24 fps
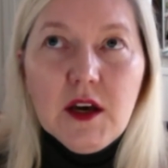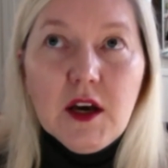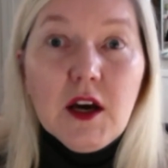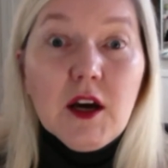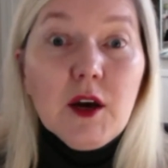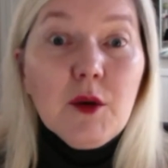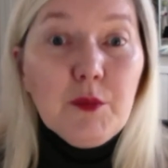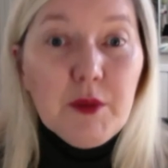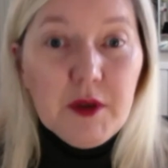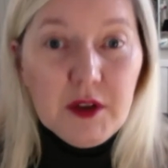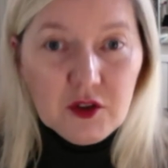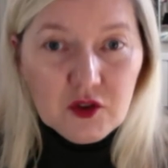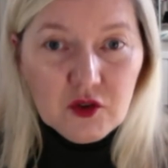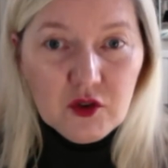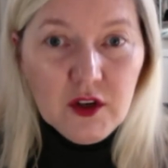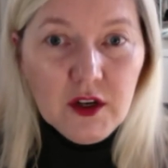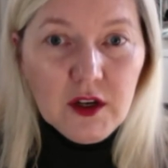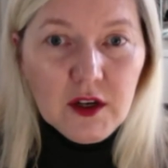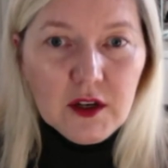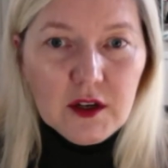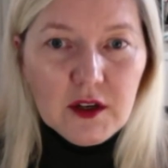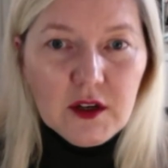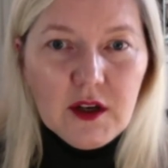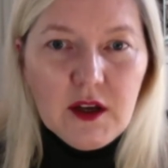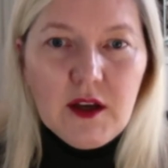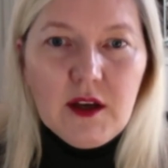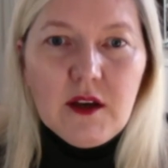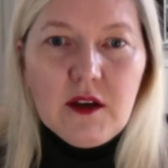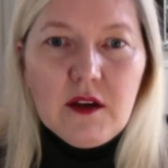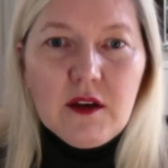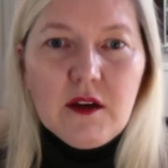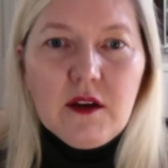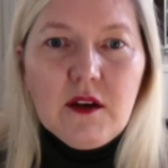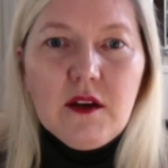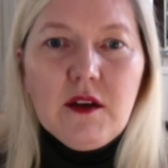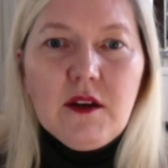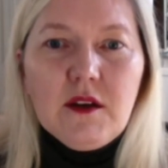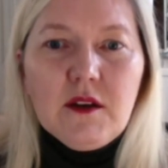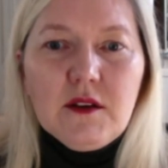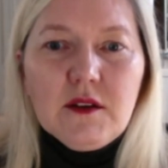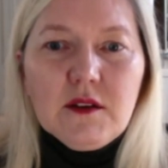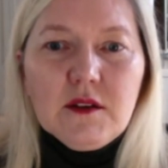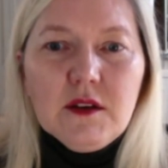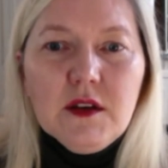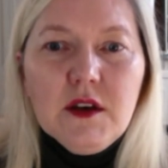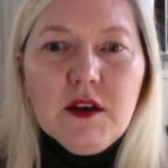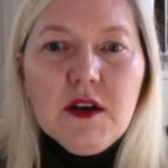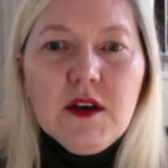being treated and
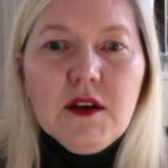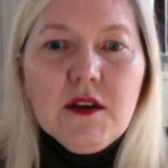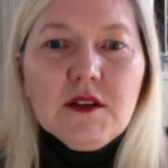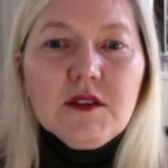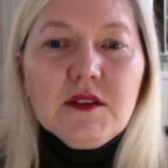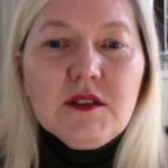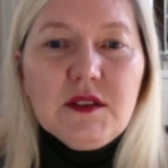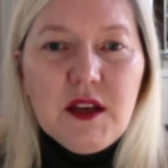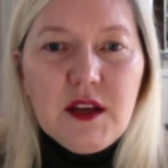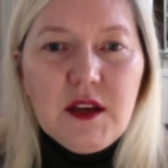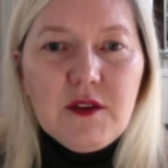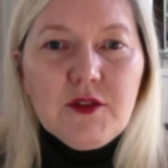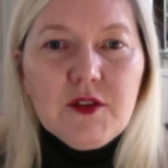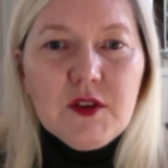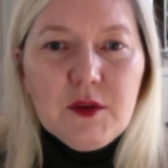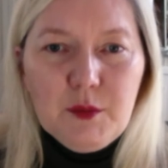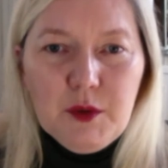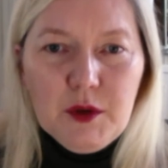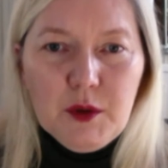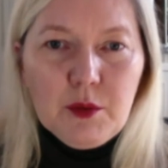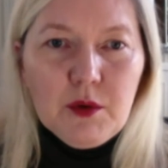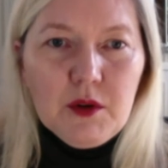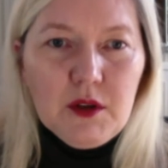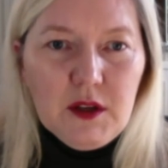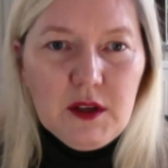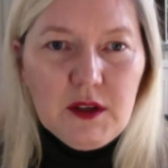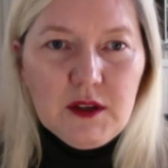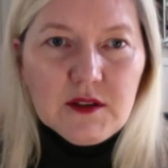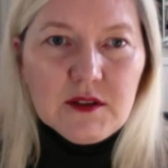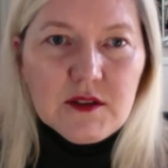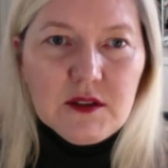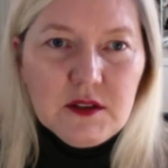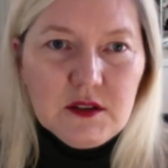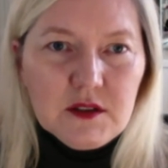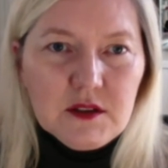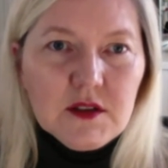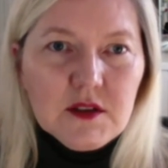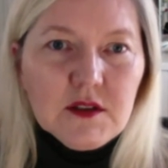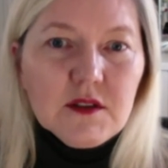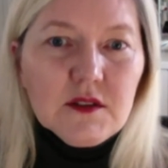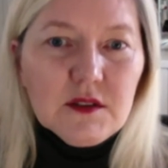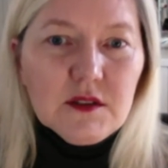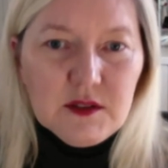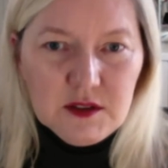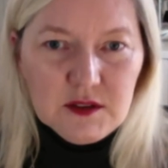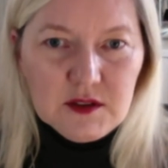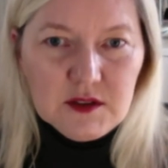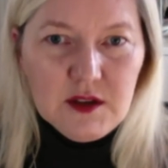is safe to be released into
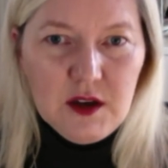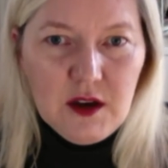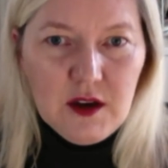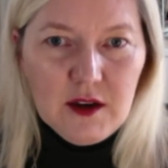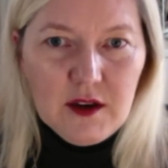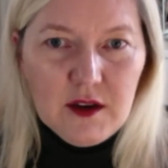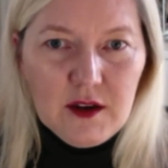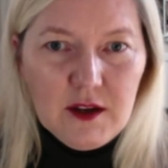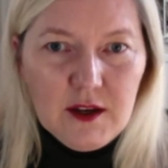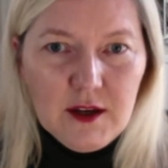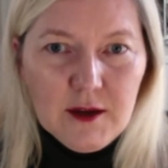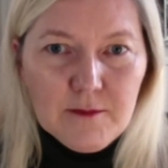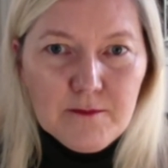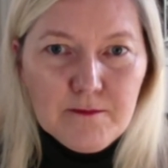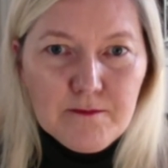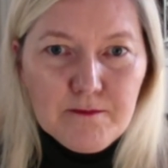society.